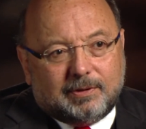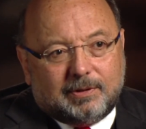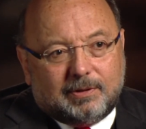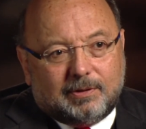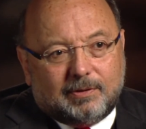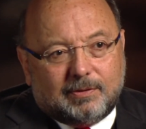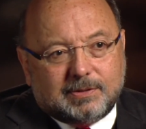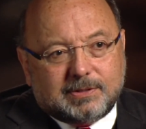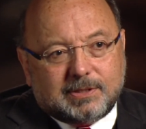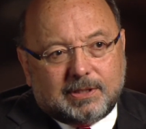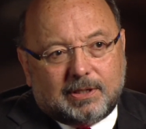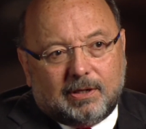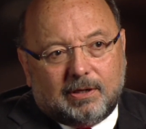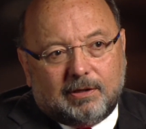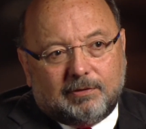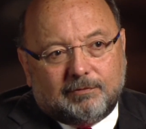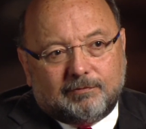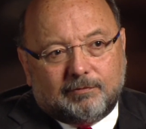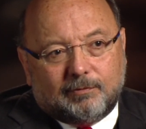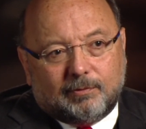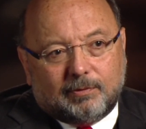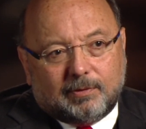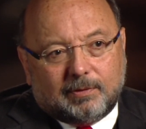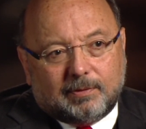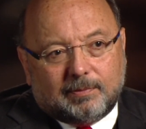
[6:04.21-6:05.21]
Is it all
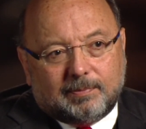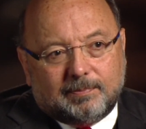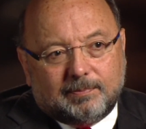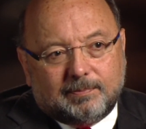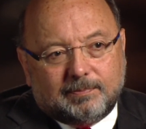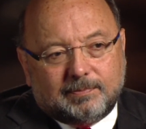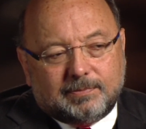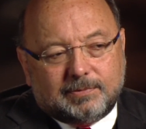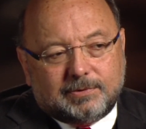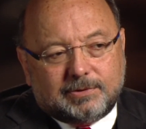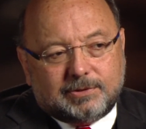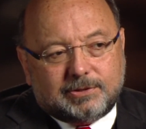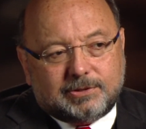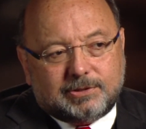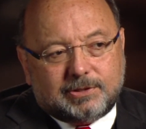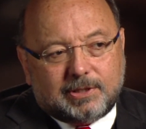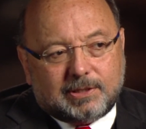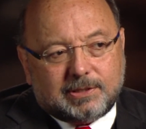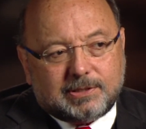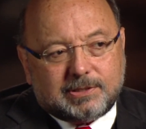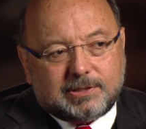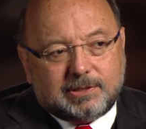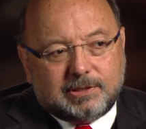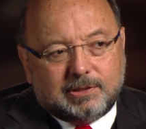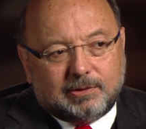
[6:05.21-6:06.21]
for
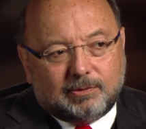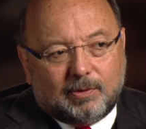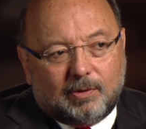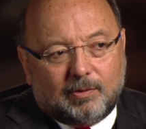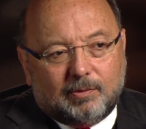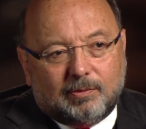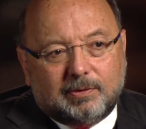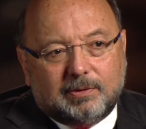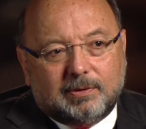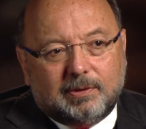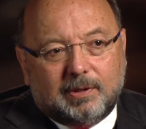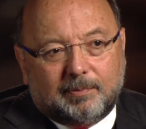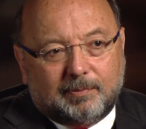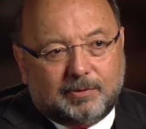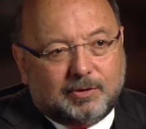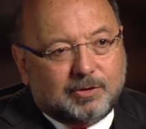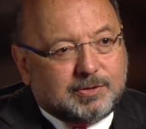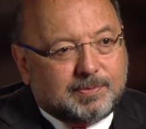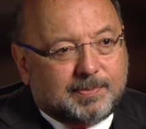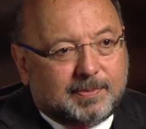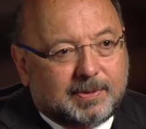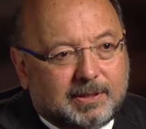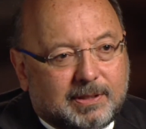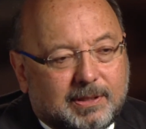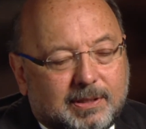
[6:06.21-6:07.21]
just your own
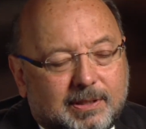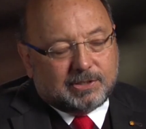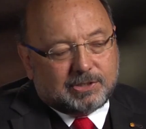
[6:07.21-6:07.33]
amusement?